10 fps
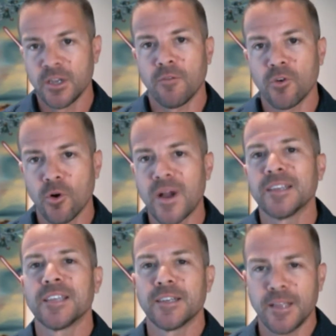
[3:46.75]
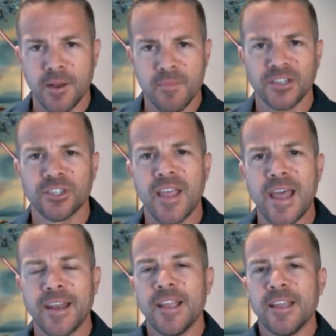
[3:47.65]
Governor Wise had kind of mentioned
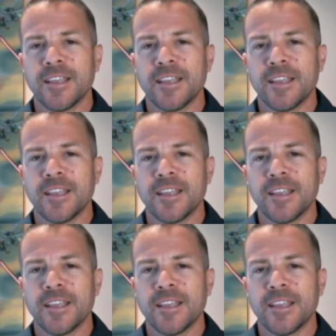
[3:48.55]
that.